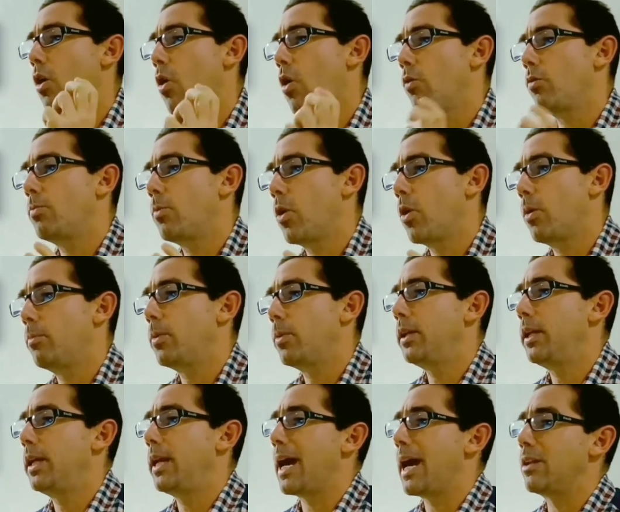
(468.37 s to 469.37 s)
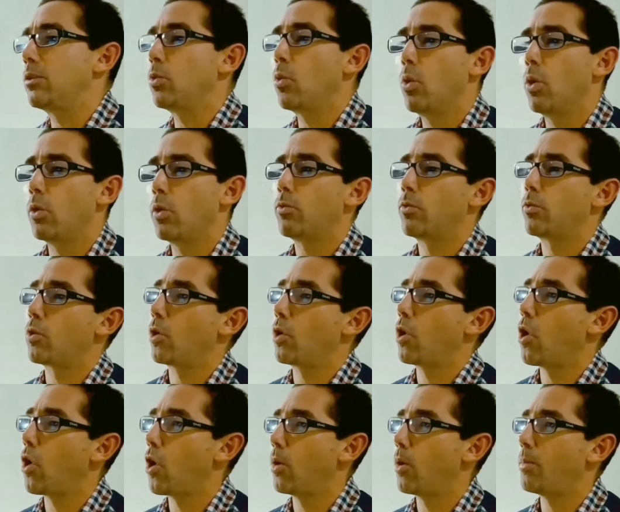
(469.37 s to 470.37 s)
of company at work from
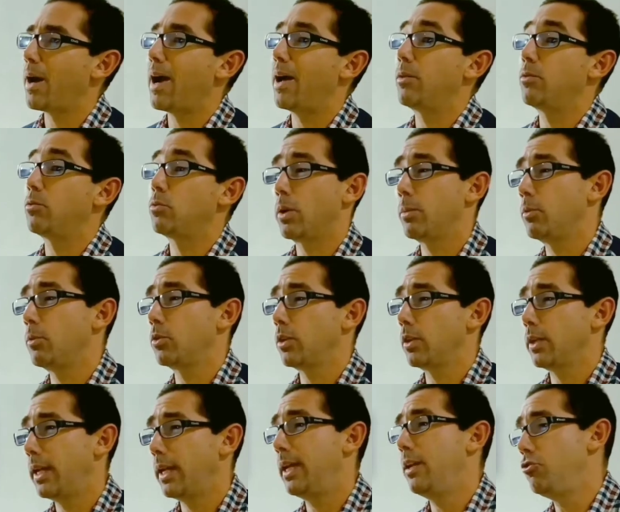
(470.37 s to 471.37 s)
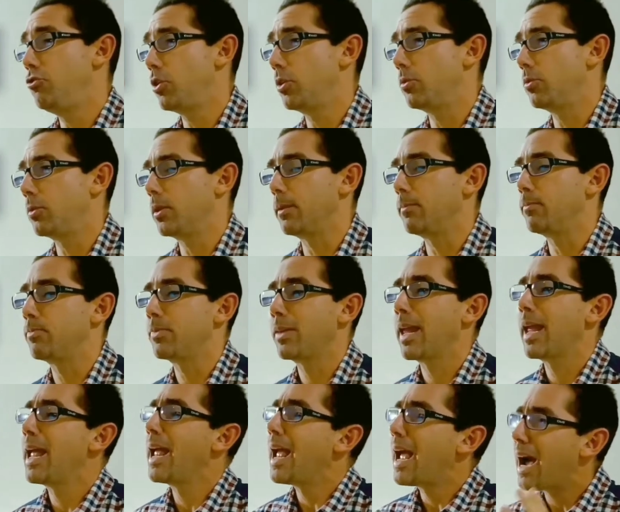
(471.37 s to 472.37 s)
home and remotely in general,
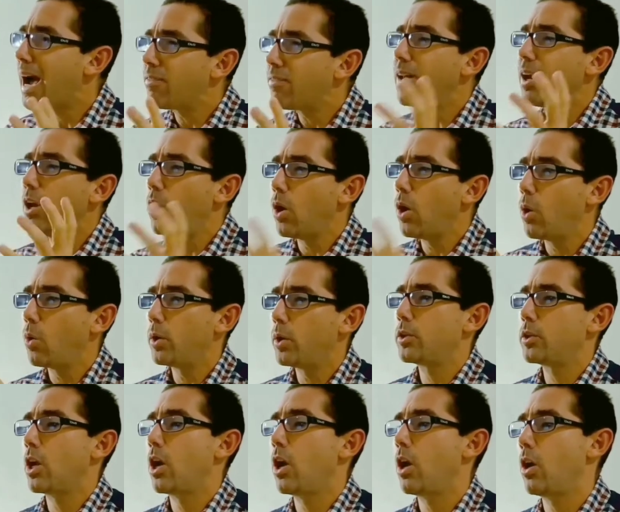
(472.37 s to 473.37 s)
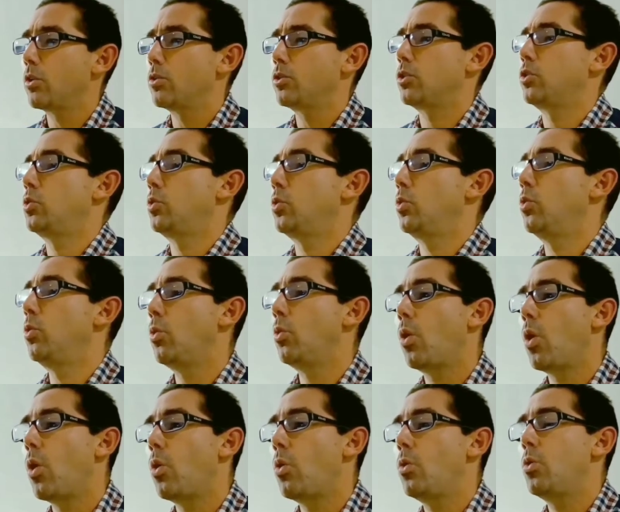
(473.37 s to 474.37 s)
have allowed us to
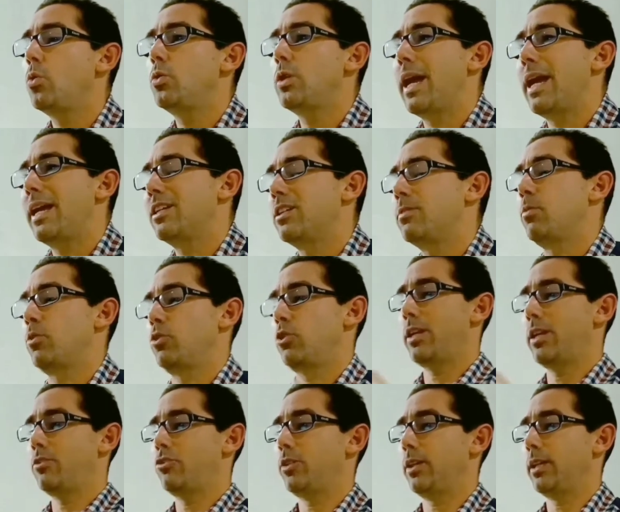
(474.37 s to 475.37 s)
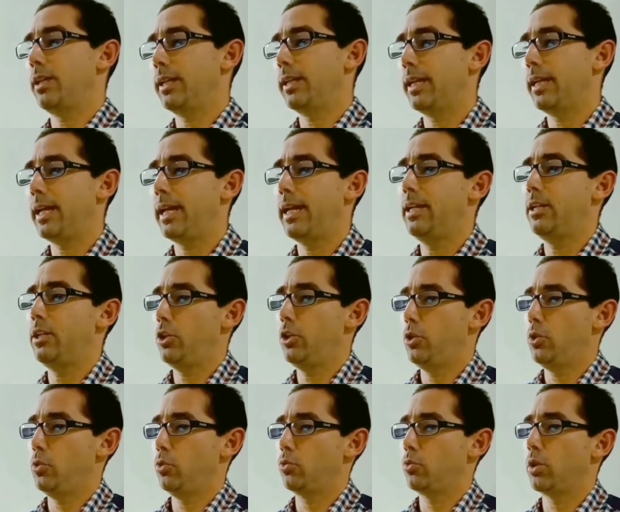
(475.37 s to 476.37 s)
grow exponentially in
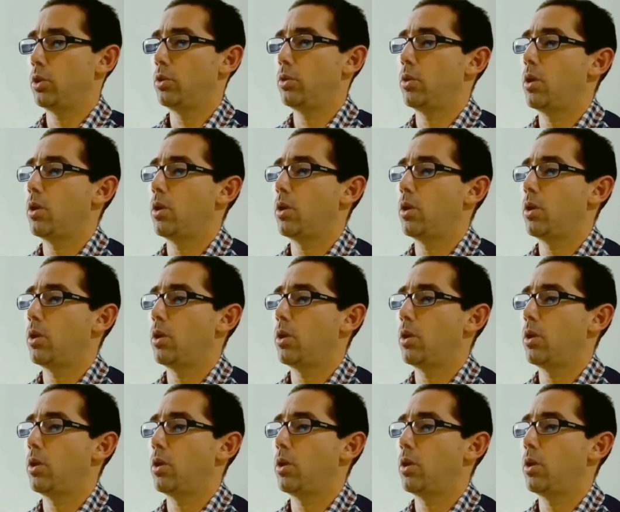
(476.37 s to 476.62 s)
user